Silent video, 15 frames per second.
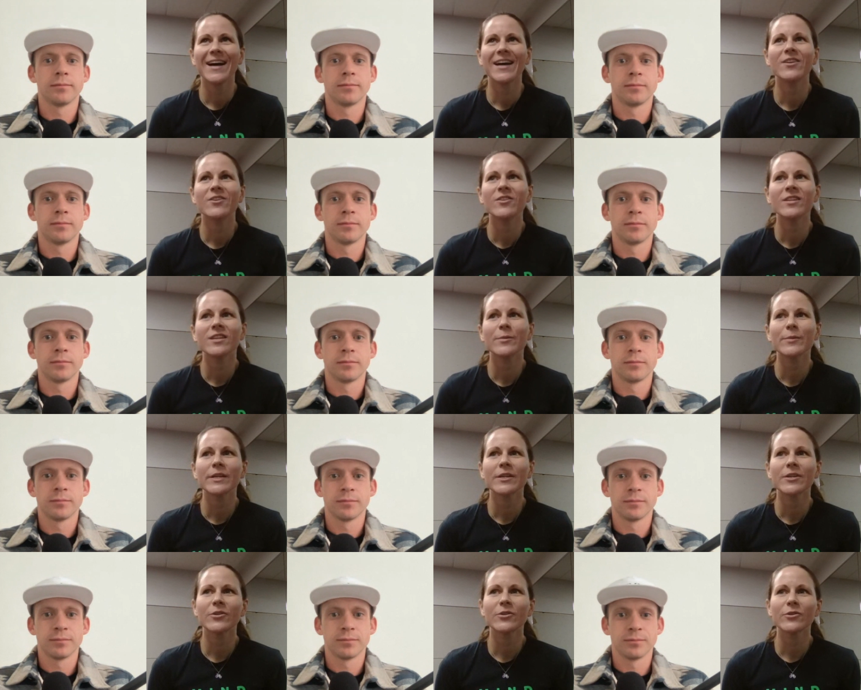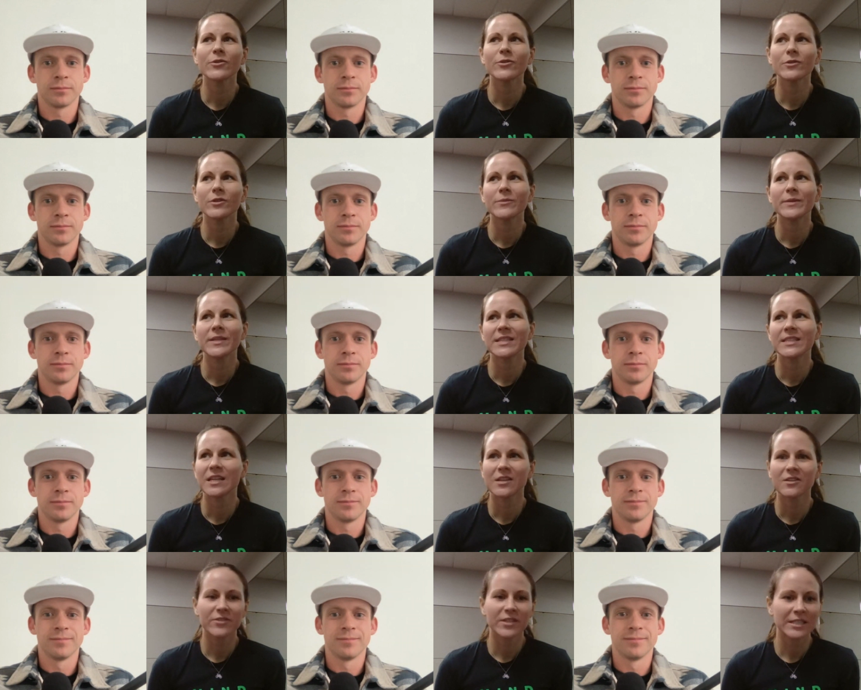Speaker 1: I don't think my crew or
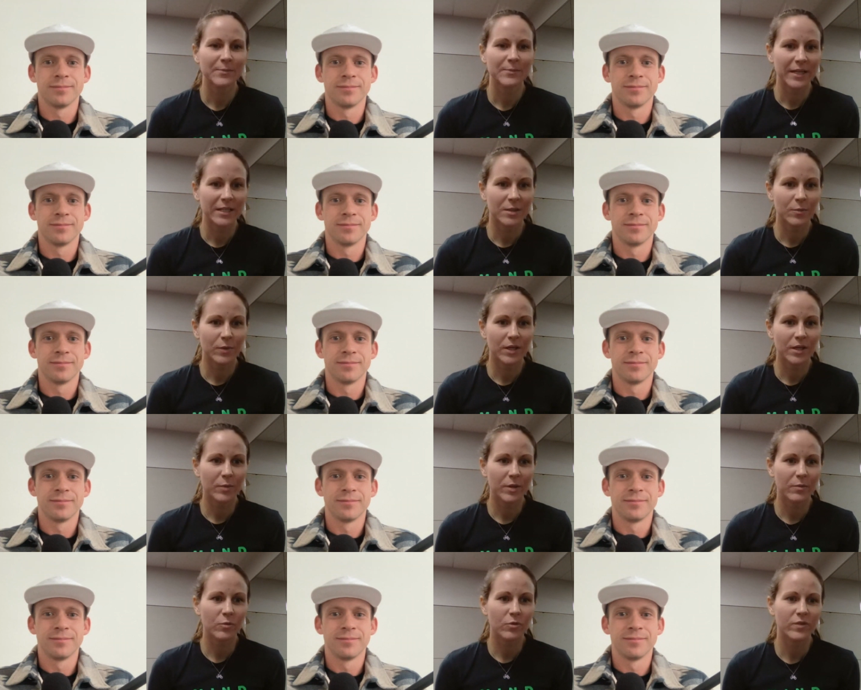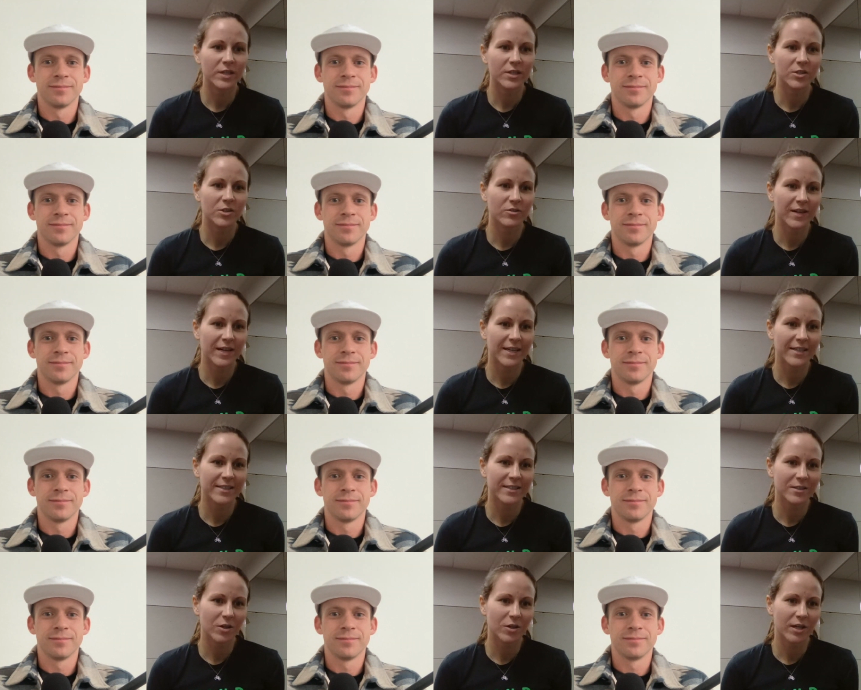myself expected me to be moving so
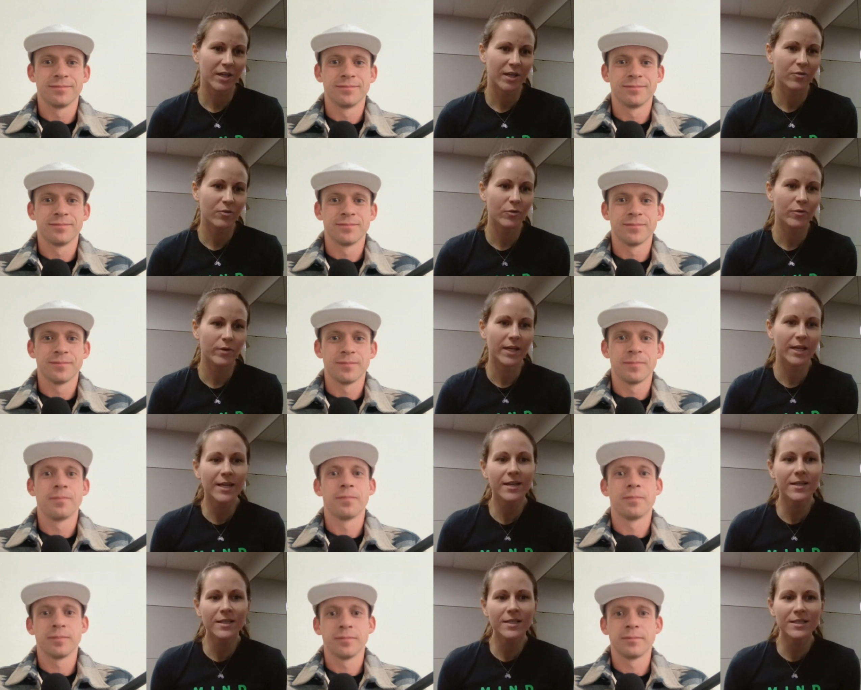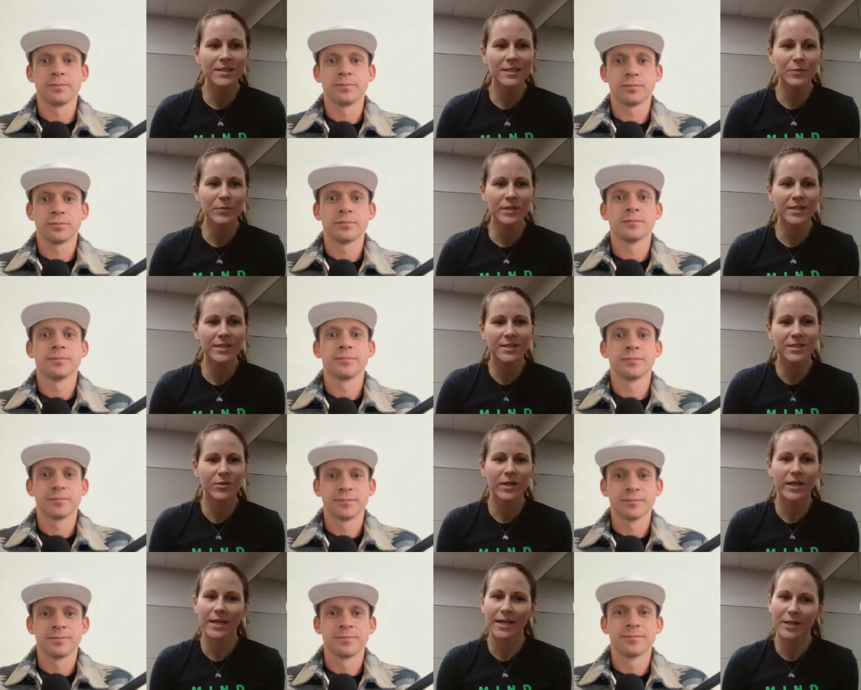fast through any of the disciplines. So
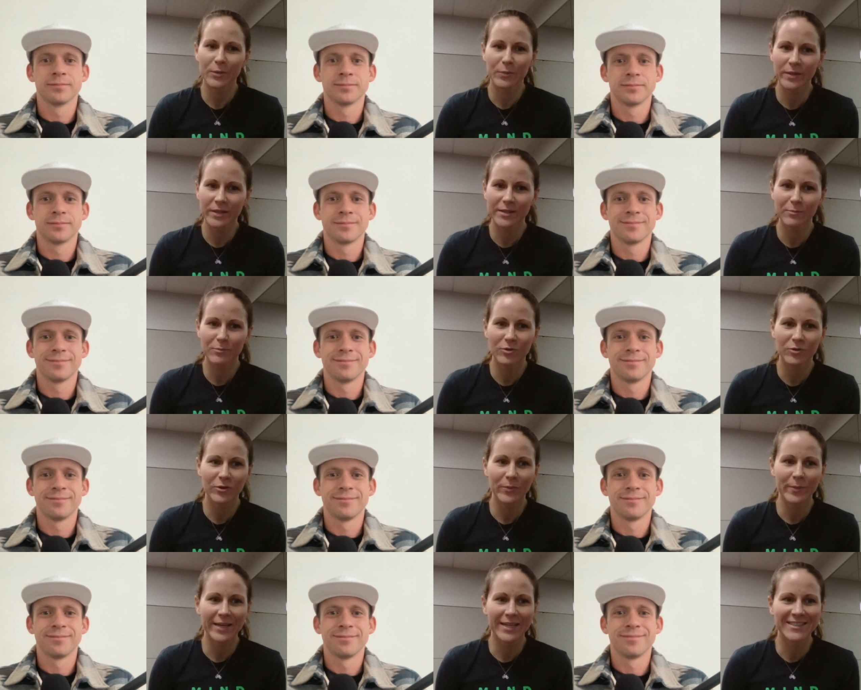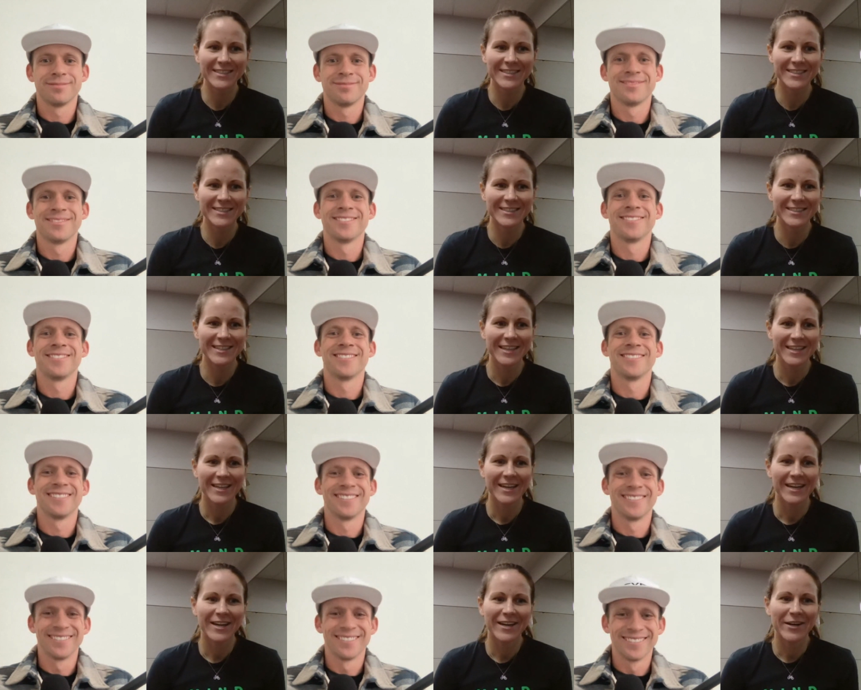I kind of put them through their paces
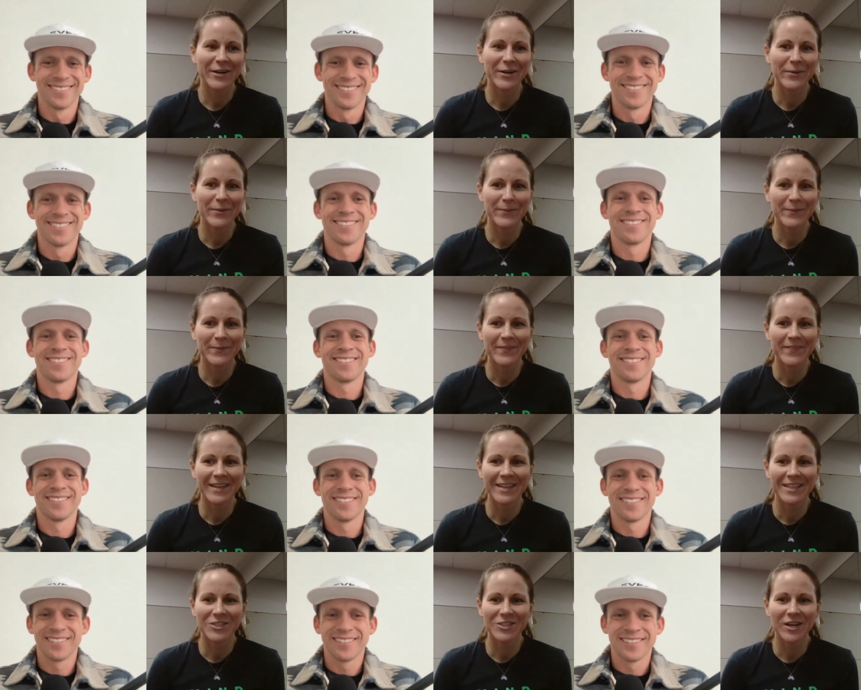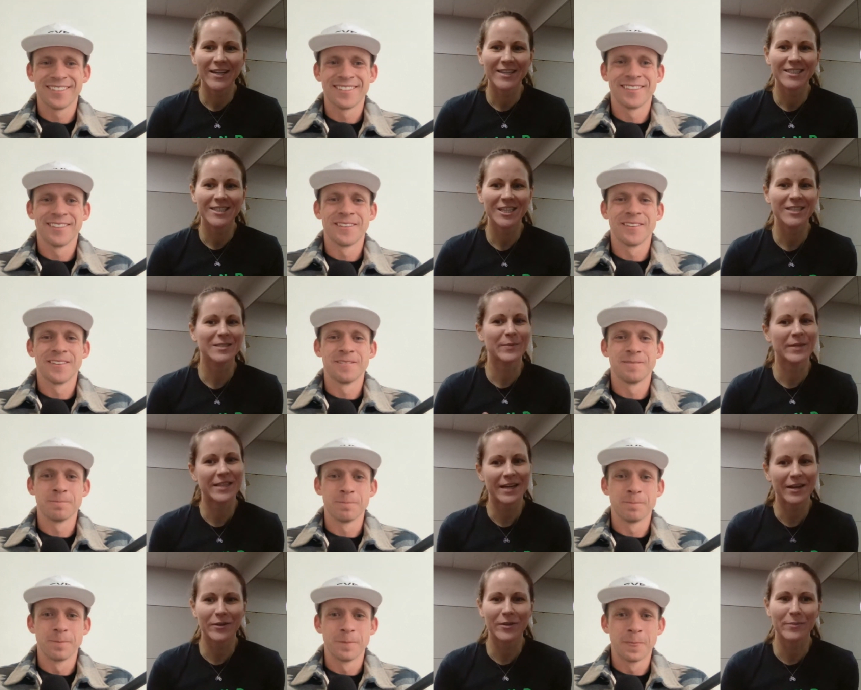um, and trying to chase me
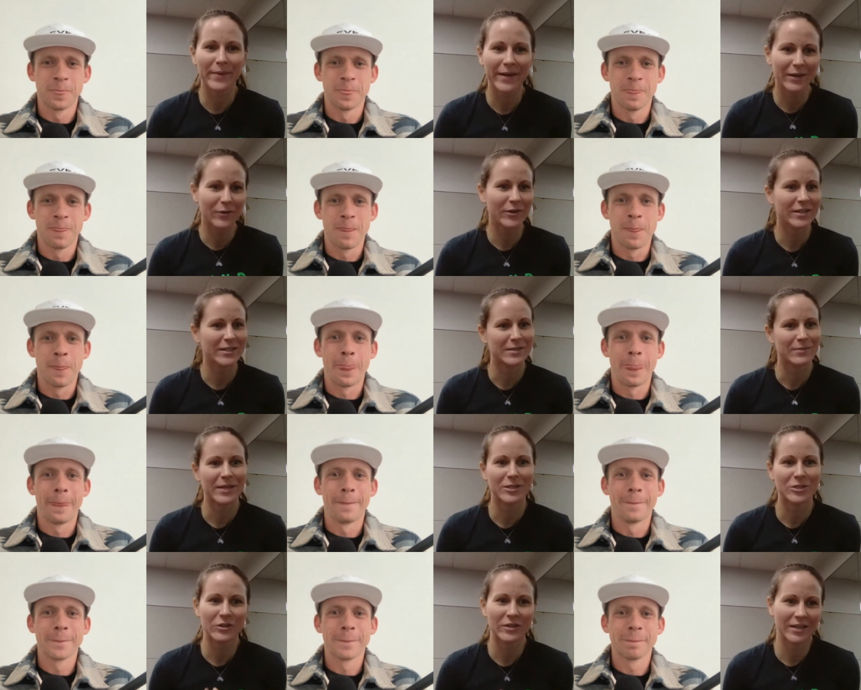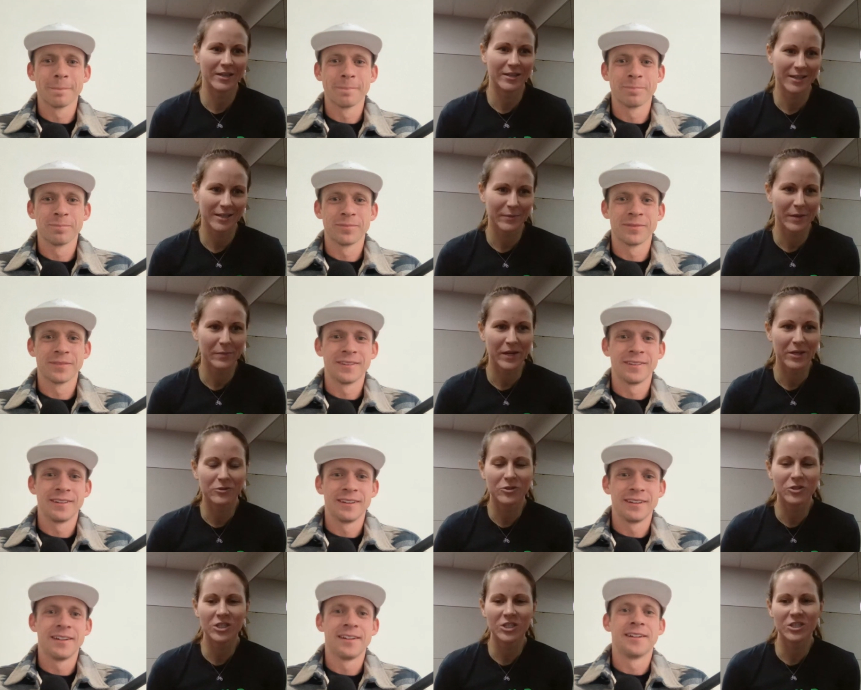down on the bike course and make sure they could get me my
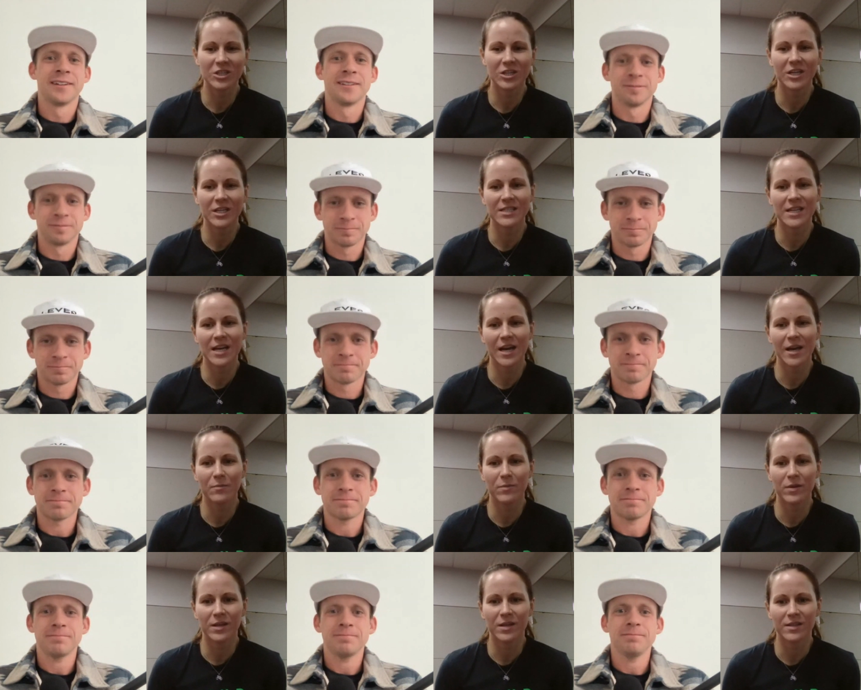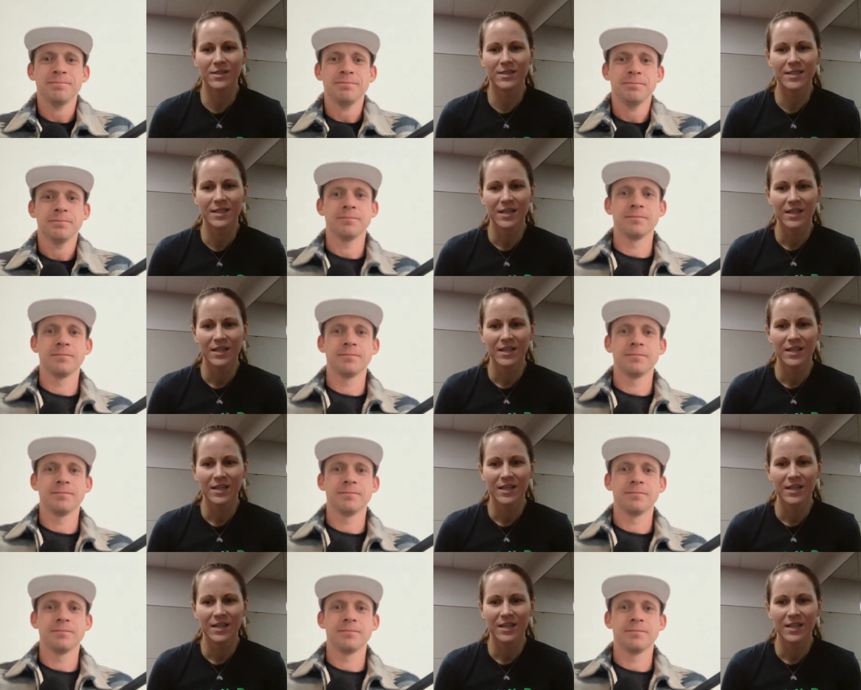nutrition on time because